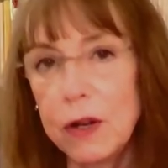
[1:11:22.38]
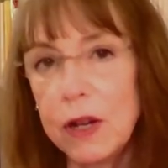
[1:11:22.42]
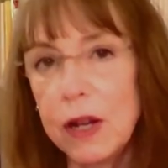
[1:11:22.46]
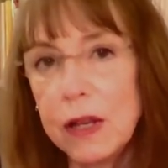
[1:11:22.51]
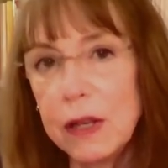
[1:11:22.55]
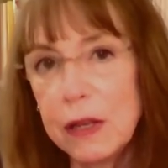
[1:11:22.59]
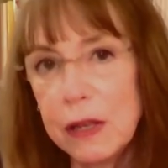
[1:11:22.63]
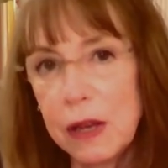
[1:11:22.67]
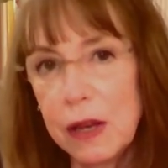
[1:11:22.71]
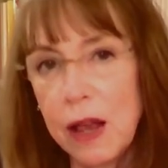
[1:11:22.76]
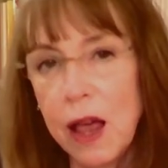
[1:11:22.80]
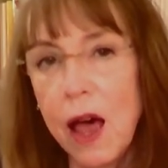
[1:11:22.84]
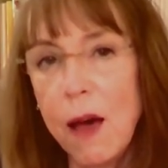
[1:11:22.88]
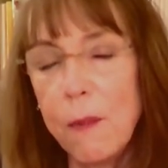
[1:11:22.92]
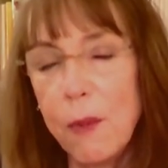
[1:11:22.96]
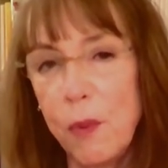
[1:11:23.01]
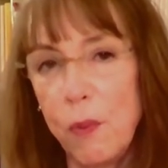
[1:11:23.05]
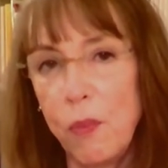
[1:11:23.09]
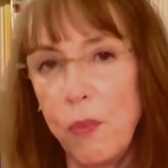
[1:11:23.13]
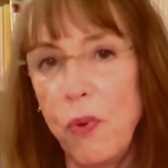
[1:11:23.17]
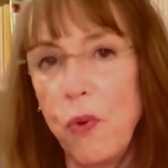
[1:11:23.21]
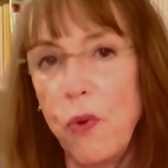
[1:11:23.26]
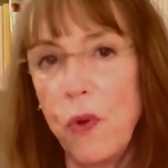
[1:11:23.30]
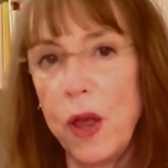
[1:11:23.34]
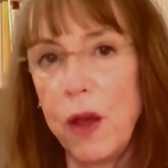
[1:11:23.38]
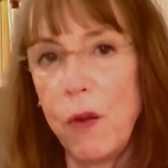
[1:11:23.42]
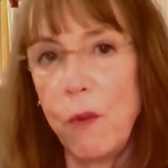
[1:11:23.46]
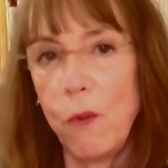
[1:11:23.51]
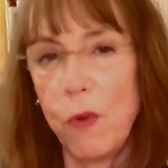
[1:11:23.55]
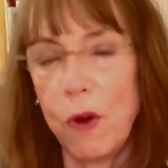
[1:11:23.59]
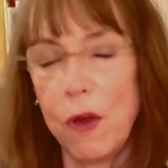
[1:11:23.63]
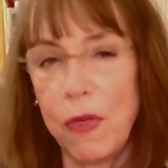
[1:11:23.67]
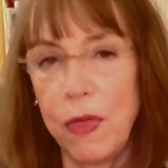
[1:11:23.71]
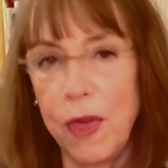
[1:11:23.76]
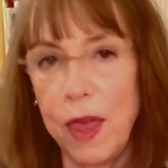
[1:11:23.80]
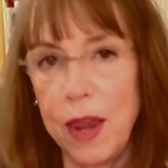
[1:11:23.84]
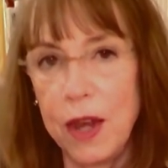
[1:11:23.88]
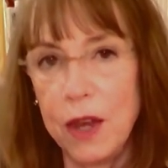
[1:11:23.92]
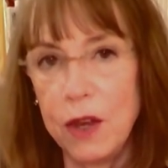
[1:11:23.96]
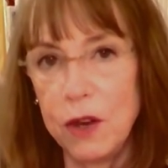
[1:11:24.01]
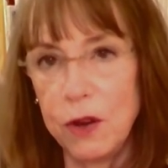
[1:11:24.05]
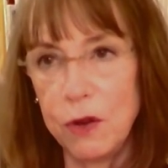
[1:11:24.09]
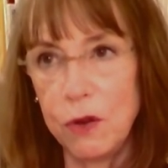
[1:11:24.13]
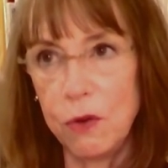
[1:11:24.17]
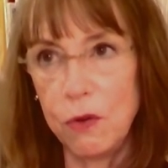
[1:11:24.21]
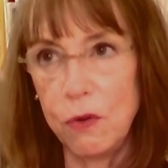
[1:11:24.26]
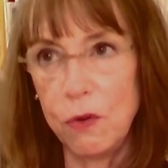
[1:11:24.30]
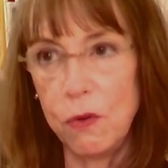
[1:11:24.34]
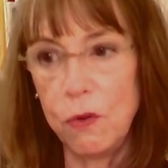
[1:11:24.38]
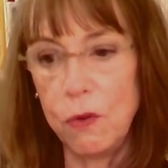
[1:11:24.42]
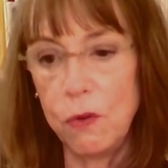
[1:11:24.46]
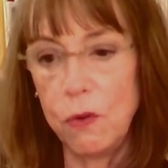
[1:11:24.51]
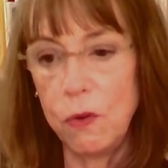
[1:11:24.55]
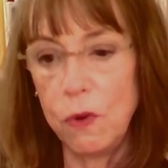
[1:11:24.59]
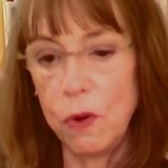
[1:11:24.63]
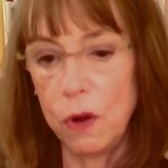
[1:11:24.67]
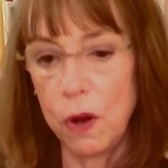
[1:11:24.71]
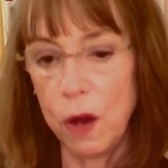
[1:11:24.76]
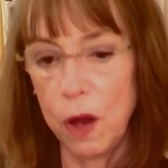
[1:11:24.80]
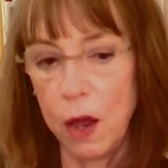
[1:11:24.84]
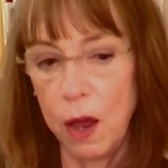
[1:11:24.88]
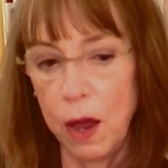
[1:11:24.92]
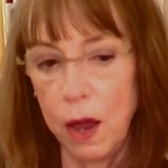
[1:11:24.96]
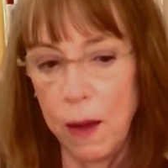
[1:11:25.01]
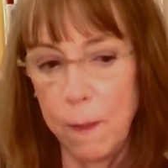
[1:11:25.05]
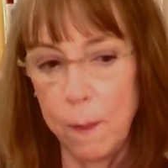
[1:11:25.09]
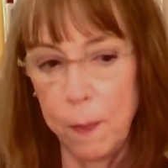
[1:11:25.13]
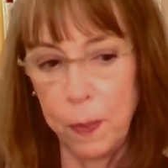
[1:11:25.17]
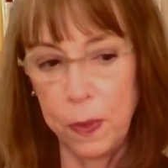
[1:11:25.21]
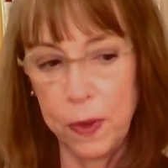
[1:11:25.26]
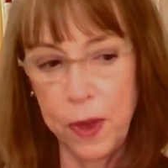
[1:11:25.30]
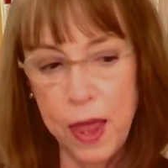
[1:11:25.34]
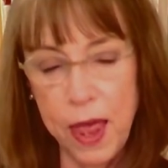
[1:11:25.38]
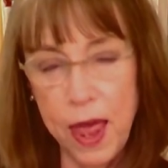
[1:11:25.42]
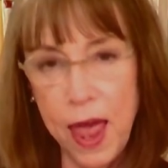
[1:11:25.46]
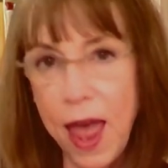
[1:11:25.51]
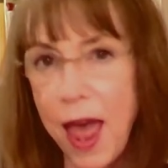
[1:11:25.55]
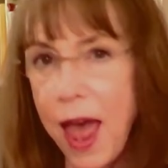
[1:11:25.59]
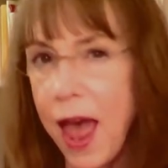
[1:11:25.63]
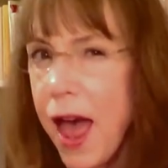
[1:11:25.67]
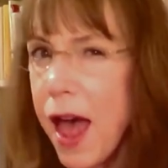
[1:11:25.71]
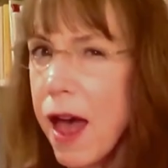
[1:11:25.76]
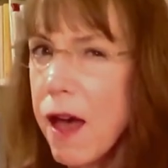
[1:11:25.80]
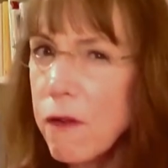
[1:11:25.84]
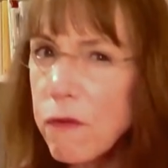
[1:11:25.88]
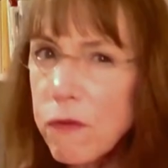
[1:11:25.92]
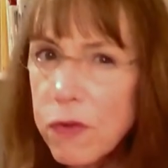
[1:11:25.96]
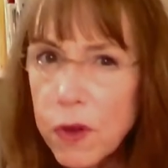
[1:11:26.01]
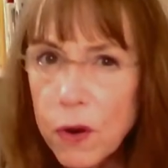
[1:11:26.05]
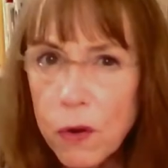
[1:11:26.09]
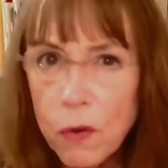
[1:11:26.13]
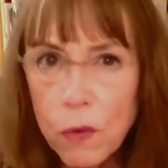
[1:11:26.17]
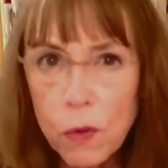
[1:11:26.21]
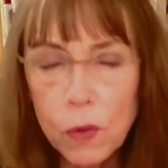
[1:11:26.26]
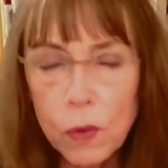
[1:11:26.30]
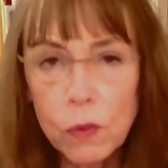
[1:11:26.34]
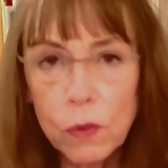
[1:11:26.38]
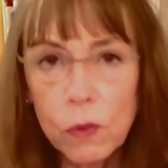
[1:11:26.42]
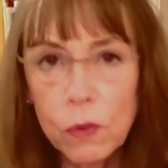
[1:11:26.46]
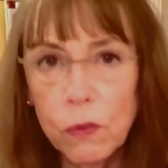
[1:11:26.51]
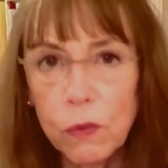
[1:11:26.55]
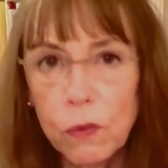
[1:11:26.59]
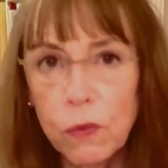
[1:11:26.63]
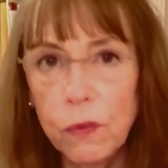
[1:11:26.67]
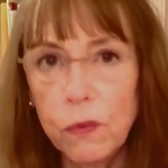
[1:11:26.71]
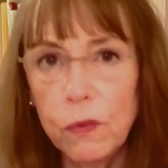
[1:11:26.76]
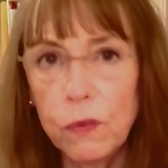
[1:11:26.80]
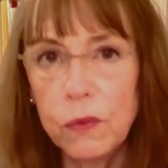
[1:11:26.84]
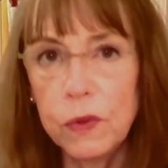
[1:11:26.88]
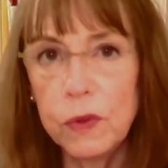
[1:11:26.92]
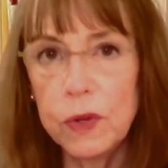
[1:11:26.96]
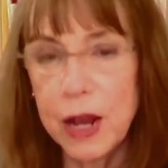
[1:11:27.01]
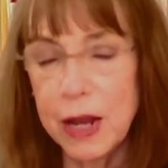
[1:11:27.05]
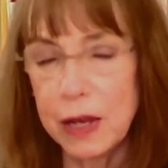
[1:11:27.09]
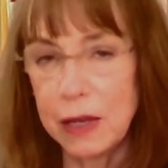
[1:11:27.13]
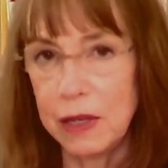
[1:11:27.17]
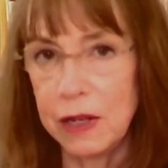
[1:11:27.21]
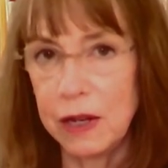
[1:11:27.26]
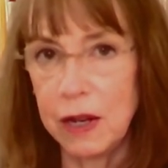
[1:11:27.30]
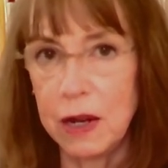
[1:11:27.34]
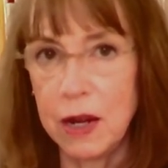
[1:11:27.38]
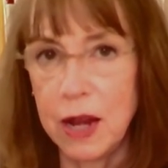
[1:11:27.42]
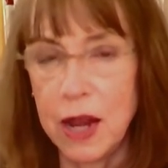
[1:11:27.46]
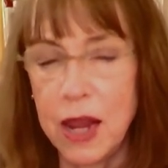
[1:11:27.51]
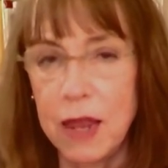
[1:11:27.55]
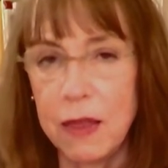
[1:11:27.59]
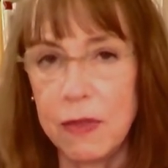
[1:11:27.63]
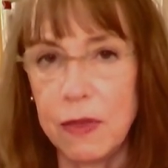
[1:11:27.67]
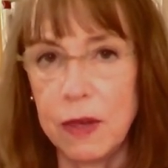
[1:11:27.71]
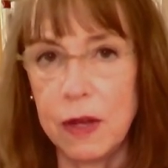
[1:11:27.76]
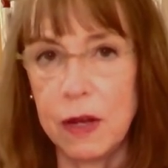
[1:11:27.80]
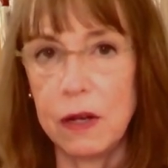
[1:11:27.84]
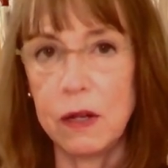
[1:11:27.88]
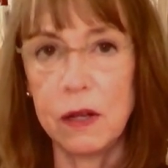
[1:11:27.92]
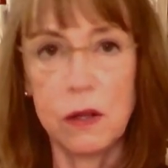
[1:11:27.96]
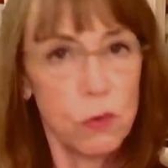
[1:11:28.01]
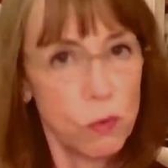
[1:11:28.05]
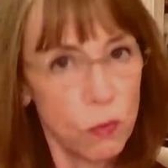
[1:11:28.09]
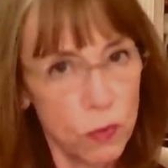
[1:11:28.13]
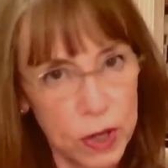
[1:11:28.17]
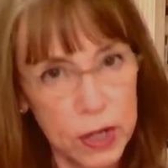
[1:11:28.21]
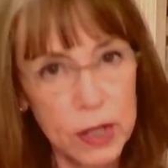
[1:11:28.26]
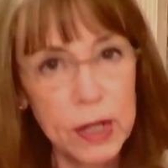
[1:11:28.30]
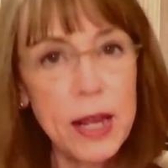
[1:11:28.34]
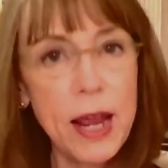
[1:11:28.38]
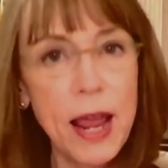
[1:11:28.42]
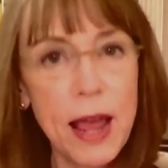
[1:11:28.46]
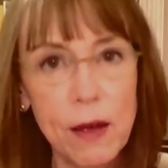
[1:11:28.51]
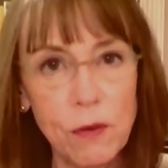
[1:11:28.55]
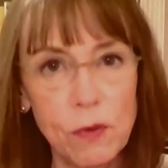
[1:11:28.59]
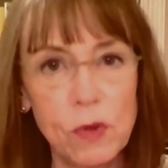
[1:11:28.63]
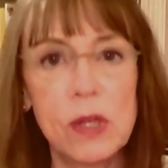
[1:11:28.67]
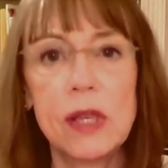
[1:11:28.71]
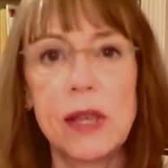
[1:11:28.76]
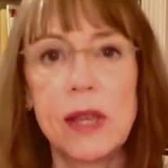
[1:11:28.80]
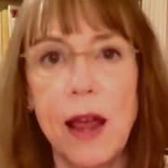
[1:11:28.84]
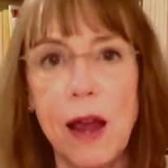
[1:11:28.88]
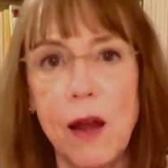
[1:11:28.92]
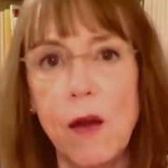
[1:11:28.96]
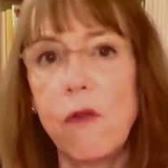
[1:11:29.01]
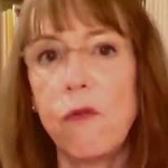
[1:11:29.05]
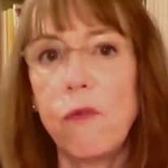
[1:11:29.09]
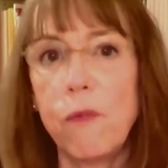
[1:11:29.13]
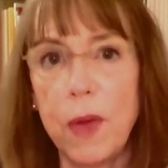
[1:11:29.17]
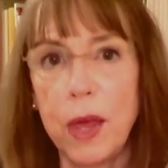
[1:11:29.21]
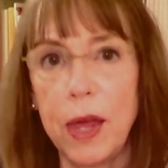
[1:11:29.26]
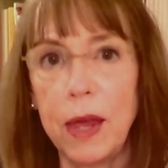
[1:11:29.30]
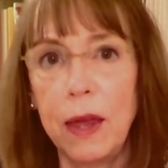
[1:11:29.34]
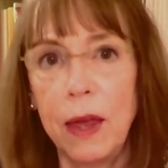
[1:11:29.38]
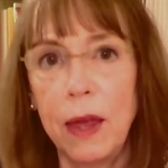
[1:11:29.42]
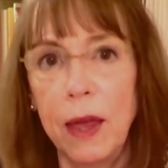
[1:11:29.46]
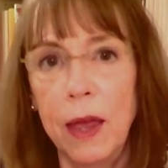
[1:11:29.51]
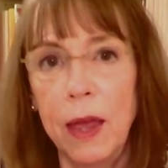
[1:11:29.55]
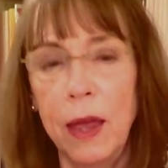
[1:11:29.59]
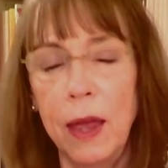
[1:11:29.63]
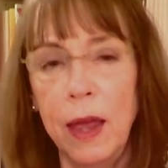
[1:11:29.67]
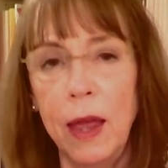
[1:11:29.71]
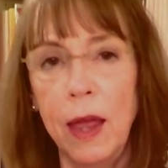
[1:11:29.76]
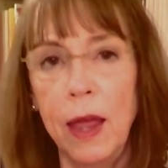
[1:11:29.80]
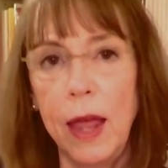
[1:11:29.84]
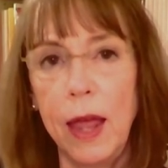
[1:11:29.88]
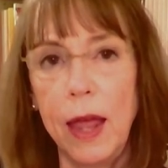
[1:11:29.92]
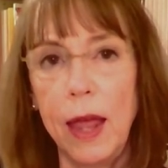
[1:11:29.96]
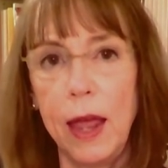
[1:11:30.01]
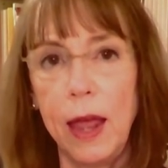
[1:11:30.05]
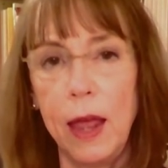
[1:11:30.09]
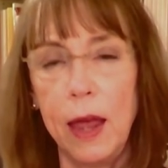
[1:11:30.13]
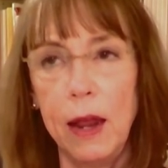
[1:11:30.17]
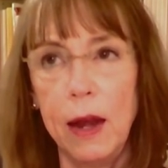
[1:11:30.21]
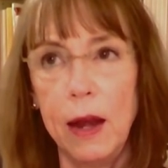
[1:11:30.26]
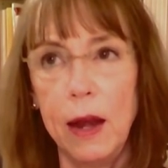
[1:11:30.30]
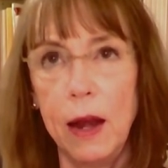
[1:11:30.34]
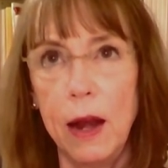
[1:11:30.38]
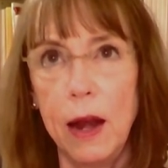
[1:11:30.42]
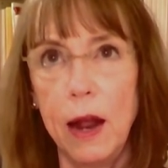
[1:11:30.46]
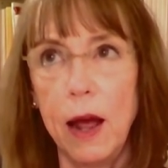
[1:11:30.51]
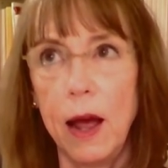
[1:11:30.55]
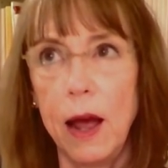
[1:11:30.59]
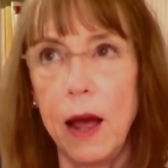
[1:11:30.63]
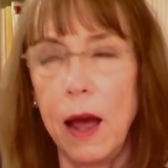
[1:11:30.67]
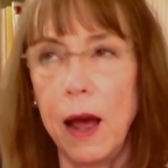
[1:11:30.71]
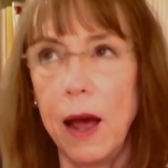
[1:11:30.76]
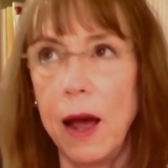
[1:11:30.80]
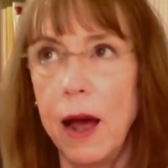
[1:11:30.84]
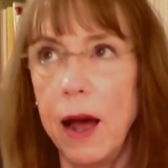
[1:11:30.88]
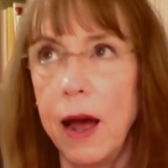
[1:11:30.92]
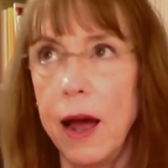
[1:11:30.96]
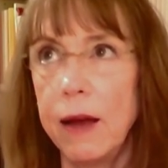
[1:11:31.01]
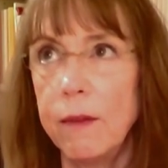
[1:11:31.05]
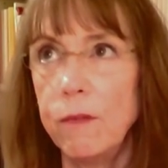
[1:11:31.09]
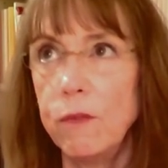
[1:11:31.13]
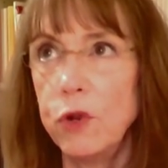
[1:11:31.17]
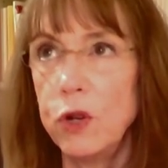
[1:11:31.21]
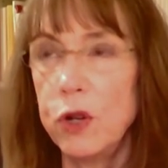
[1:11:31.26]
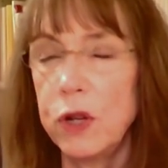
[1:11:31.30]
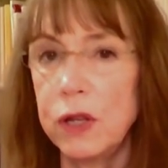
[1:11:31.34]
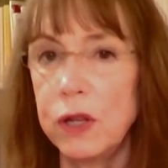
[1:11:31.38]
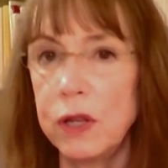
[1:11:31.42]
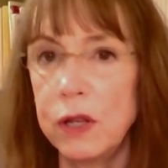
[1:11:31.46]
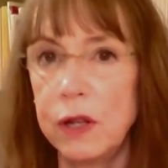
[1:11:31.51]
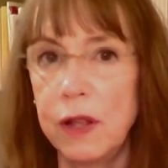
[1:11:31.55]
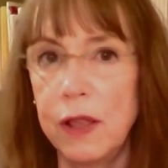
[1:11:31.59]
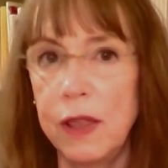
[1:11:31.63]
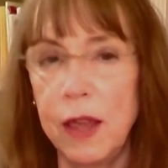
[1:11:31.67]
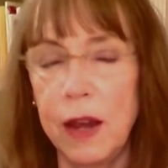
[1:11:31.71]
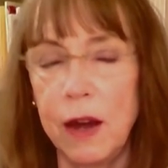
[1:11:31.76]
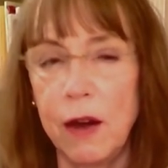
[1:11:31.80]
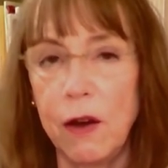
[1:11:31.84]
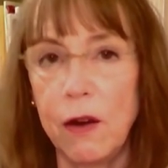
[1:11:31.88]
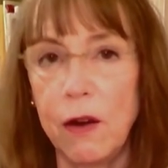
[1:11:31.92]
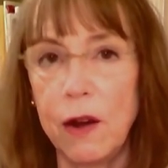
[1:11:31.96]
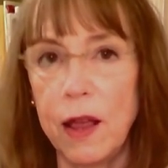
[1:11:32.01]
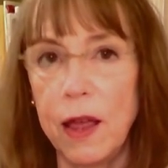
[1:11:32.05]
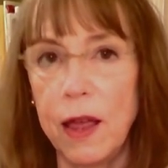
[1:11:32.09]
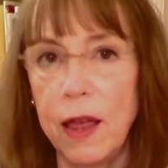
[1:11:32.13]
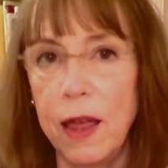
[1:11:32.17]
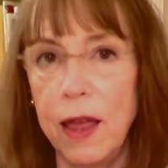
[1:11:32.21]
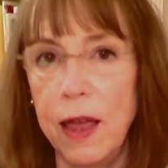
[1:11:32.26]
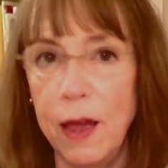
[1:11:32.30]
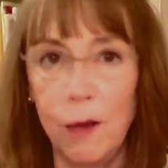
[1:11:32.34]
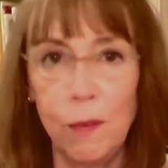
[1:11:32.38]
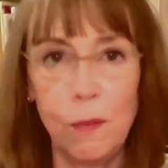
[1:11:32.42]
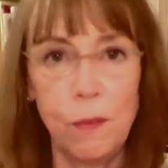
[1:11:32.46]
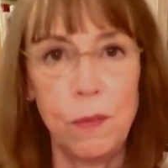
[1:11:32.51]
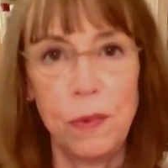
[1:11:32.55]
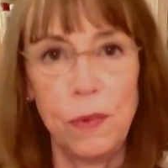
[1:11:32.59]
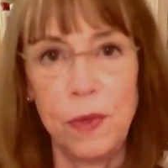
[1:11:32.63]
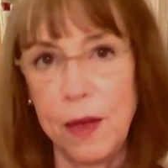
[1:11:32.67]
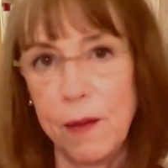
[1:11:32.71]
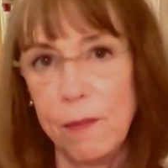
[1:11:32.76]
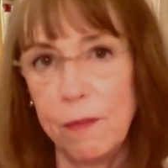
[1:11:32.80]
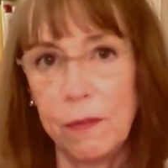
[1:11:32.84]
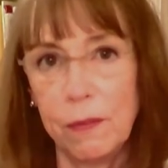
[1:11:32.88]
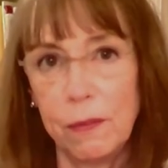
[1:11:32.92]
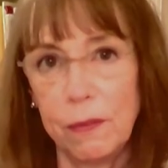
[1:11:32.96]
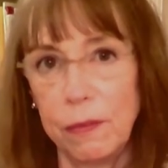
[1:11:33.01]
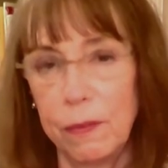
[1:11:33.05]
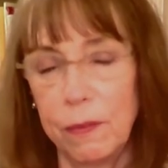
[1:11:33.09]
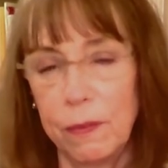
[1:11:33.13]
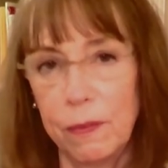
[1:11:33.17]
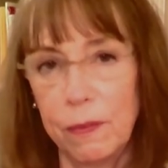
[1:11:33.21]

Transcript: does come a point where they do have their own destiny that's really outside of me. And I'm just there to help them